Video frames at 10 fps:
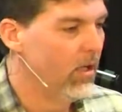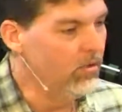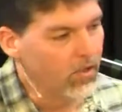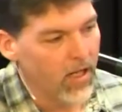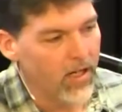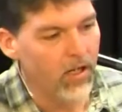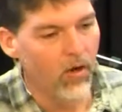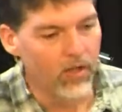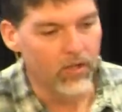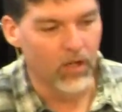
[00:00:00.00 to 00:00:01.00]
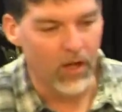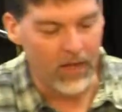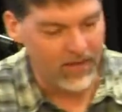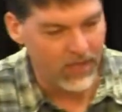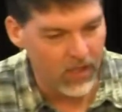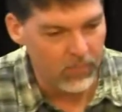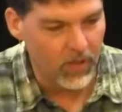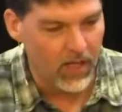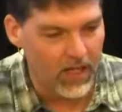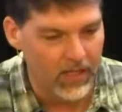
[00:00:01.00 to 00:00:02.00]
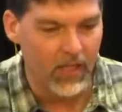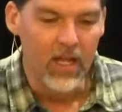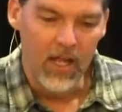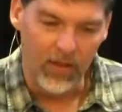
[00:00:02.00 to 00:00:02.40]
And you kind of know it. You go, that thing behind it,